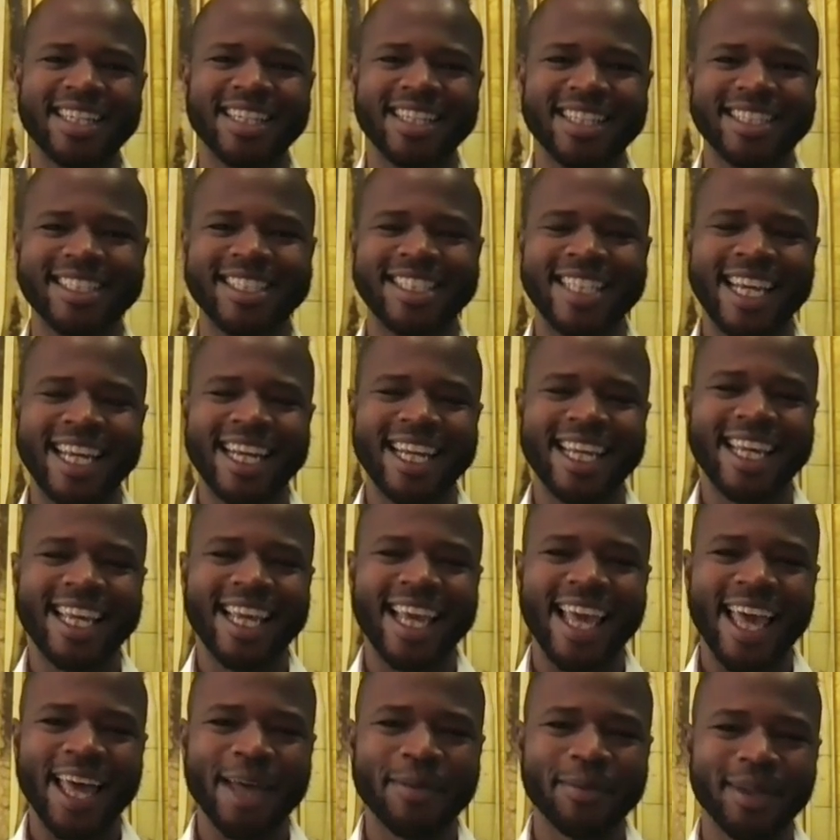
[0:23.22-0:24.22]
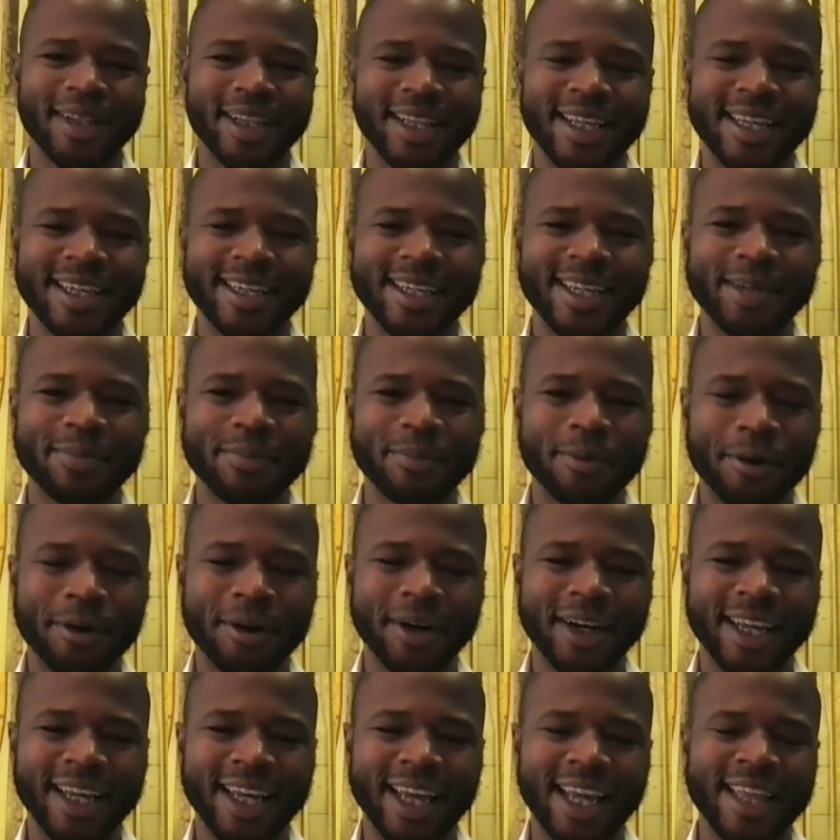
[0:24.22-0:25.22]
Jenny, Emily, good
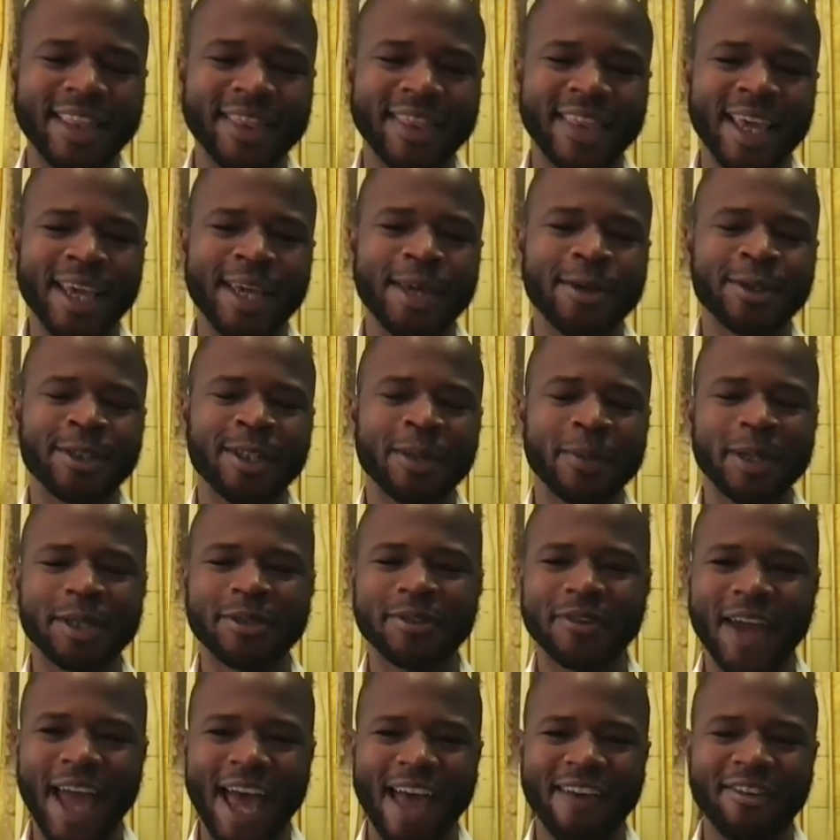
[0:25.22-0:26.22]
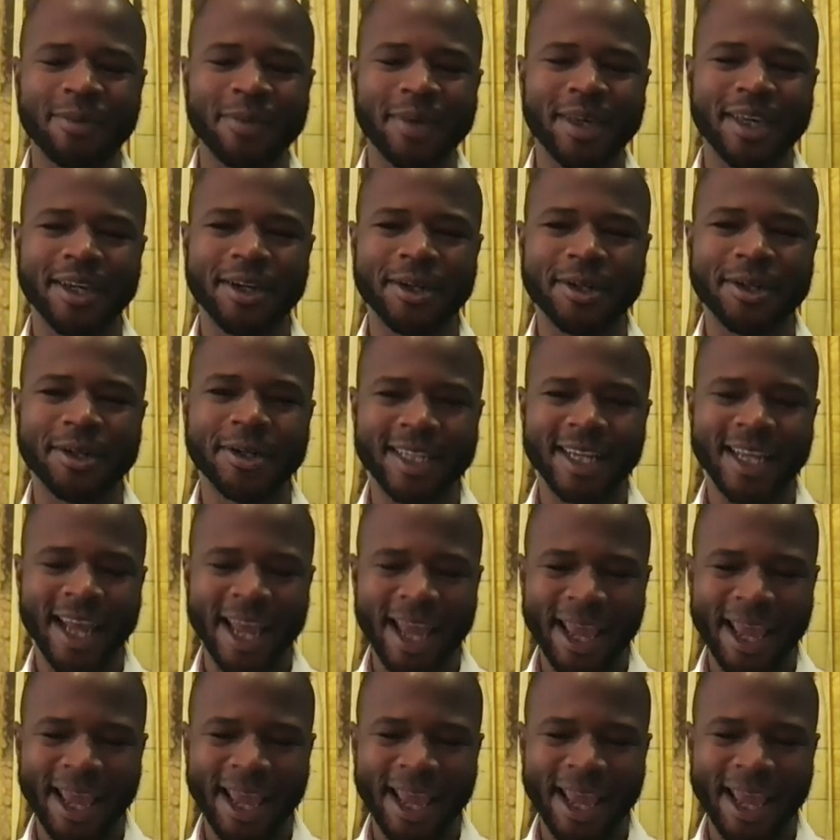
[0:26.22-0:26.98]
morning, and thank you so much for having me here today.